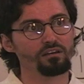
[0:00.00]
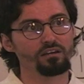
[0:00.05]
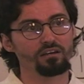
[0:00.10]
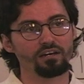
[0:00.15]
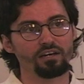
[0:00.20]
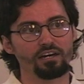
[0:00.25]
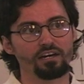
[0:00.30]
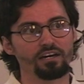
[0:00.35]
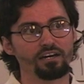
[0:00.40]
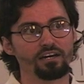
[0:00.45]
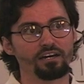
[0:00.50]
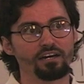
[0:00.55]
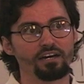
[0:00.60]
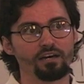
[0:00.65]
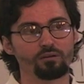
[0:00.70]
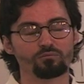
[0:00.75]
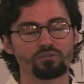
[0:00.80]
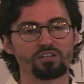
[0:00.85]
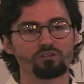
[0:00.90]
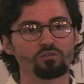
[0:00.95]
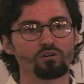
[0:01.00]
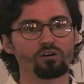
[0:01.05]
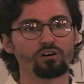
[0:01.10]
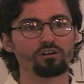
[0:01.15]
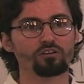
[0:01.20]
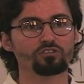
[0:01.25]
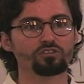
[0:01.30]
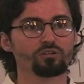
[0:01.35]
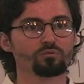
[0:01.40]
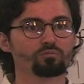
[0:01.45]
uh, I mean,
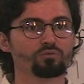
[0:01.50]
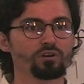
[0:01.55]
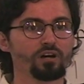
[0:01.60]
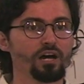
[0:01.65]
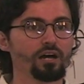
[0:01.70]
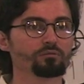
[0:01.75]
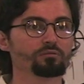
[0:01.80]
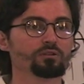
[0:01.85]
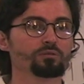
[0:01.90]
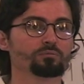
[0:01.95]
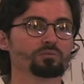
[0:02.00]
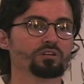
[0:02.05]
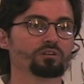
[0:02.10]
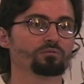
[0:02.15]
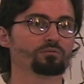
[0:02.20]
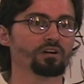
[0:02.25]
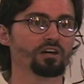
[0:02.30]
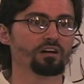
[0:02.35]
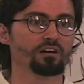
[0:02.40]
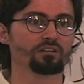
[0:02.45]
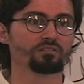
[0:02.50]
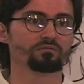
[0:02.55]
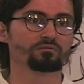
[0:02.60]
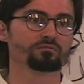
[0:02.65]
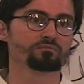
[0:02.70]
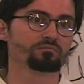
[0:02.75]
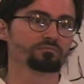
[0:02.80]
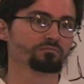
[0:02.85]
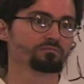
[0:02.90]
oil should probably be around.